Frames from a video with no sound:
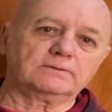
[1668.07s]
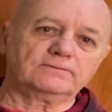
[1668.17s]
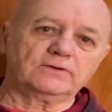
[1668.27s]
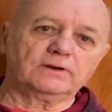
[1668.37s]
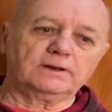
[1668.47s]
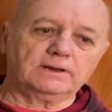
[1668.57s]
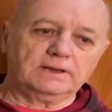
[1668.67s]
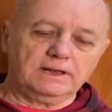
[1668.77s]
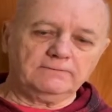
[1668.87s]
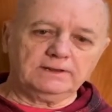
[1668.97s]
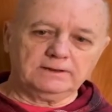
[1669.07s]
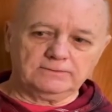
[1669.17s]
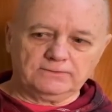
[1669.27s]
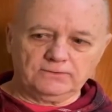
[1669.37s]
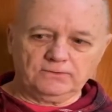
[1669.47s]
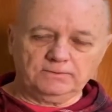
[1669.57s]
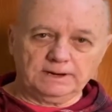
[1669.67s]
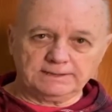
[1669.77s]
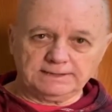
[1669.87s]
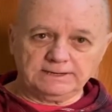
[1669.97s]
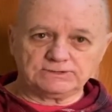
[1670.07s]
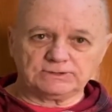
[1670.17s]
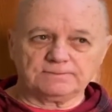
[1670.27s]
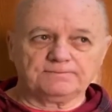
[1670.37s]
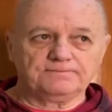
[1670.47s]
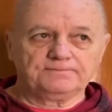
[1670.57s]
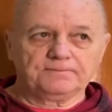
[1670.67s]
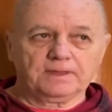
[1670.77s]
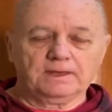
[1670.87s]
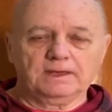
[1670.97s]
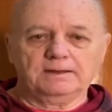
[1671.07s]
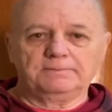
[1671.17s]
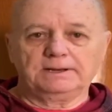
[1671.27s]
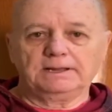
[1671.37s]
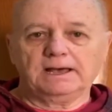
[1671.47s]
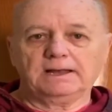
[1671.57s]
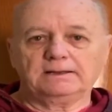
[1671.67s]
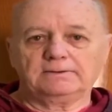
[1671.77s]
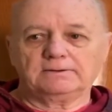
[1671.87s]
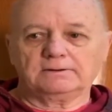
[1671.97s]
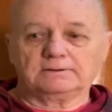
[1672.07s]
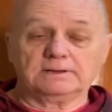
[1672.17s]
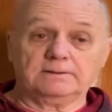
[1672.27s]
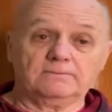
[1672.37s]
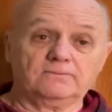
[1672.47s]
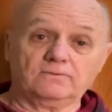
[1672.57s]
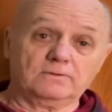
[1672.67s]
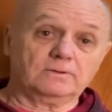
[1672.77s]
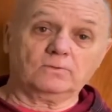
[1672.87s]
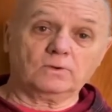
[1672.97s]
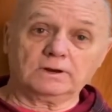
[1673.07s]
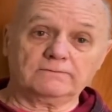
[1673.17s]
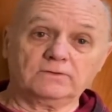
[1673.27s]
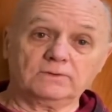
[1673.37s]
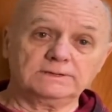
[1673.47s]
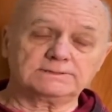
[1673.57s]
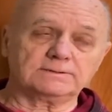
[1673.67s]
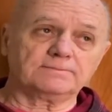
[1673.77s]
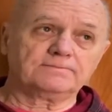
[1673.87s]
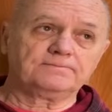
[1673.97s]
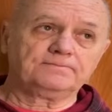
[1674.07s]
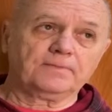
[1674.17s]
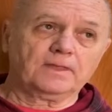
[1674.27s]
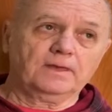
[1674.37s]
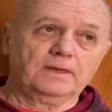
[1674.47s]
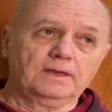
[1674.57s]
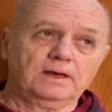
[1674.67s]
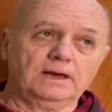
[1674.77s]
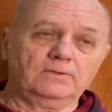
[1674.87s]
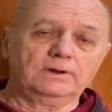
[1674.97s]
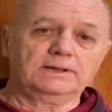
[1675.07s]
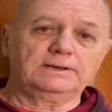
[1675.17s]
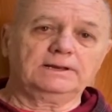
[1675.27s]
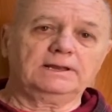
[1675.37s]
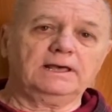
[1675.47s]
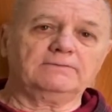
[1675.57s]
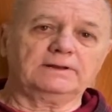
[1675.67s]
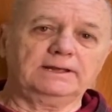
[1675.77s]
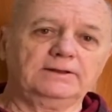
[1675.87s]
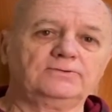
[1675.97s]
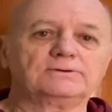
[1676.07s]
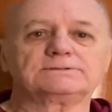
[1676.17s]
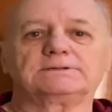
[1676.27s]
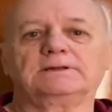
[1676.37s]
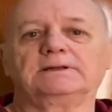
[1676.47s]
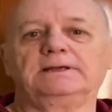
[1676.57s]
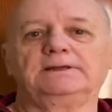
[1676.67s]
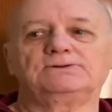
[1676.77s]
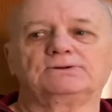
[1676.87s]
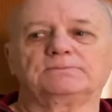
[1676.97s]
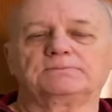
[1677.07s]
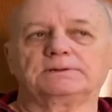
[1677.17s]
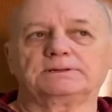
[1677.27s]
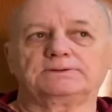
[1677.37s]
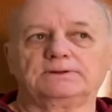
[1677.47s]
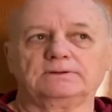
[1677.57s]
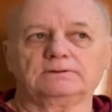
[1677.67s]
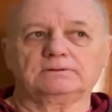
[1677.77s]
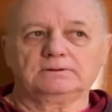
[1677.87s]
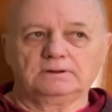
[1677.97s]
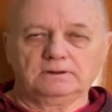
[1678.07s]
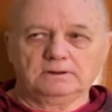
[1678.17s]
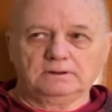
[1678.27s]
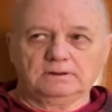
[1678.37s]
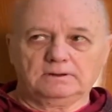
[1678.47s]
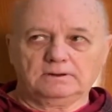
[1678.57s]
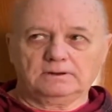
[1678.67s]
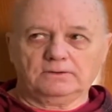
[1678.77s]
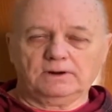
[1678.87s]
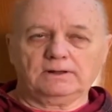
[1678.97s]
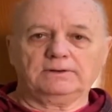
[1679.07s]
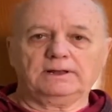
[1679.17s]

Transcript: very heavy into meditation and been guided to come for whatever reason. I really didn't have an interest in Egypt until around